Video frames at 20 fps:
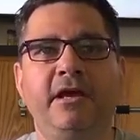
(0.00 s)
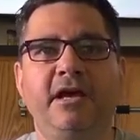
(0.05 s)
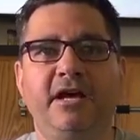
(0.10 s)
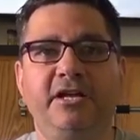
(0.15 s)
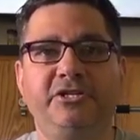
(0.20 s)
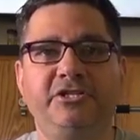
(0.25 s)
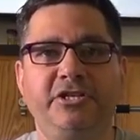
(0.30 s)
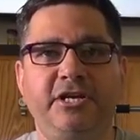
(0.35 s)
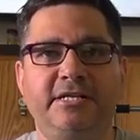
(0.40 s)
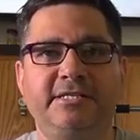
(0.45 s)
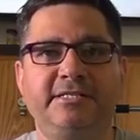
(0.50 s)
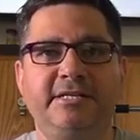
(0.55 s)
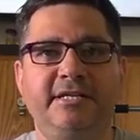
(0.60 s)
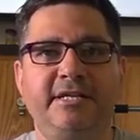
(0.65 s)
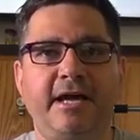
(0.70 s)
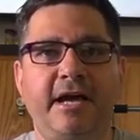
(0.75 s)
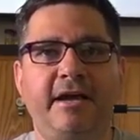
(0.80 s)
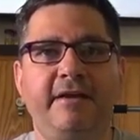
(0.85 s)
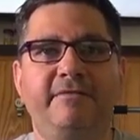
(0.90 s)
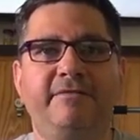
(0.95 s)
Adjust the
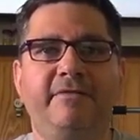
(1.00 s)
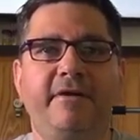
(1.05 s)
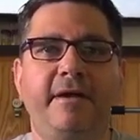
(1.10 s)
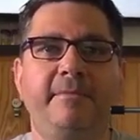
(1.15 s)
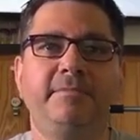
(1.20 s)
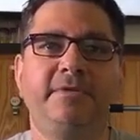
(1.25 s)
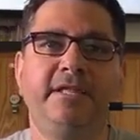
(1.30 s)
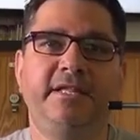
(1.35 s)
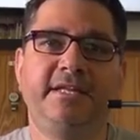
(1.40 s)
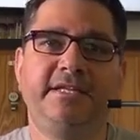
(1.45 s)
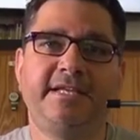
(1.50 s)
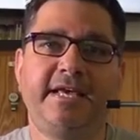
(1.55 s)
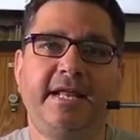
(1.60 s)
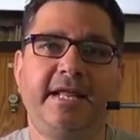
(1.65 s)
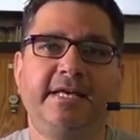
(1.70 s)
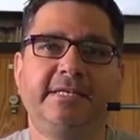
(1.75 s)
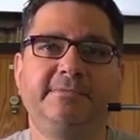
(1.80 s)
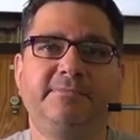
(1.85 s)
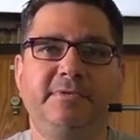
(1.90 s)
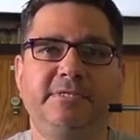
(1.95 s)
diaphragm to the
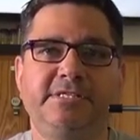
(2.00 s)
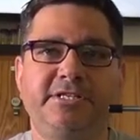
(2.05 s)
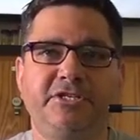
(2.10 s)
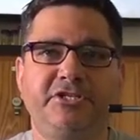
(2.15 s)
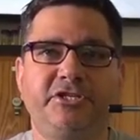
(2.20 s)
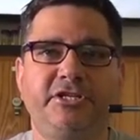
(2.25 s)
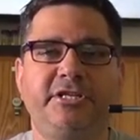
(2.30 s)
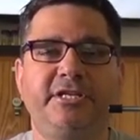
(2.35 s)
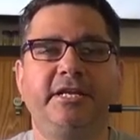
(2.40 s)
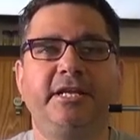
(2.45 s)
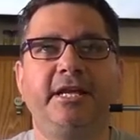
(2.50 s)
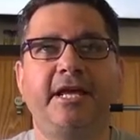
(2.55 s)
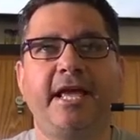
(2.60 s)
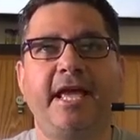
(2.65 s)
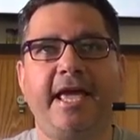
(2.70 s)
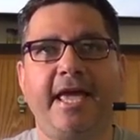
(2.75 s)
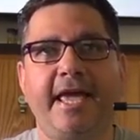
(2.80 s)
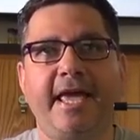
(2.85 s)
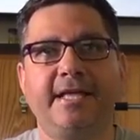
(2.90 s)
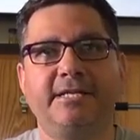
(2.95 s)
10x position,
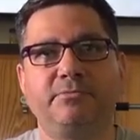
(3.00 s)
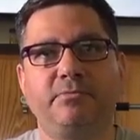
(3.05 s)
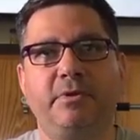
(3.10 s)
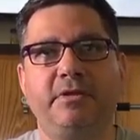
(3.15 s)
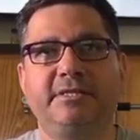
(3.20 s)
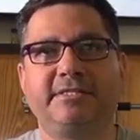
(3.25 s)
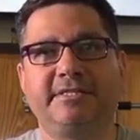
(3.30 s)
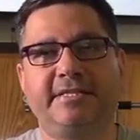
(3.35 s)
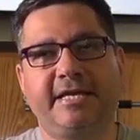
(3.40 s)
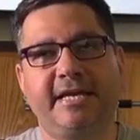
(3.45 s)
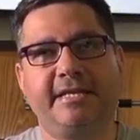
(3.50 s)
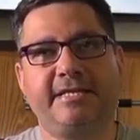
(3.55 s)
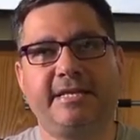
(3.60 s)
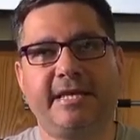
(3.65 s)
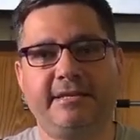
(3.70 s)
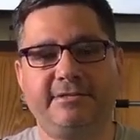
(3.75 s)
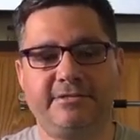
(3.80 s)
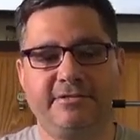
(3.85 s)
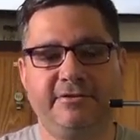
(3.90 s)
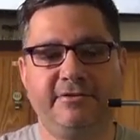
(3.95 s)
as well as the
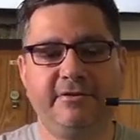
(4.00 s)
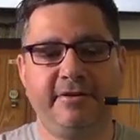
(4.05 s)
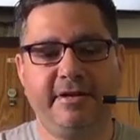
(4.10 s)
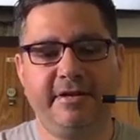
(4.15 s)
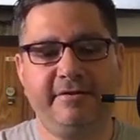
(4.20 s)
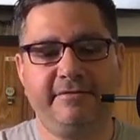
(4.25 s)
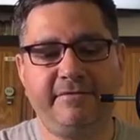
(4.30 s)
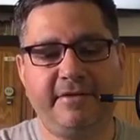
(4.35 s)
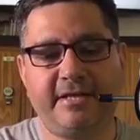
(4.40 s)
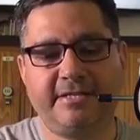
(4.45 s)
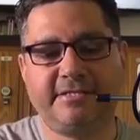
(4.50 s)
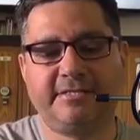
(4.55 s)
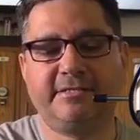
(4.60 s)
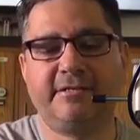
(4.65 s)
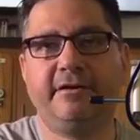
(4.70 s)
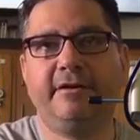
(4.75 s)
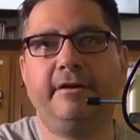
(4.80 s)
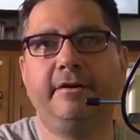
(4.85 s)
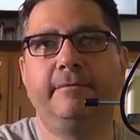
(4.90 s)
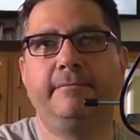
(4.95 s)
condenser if
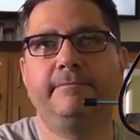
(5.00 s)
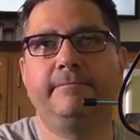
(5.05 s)
necessary.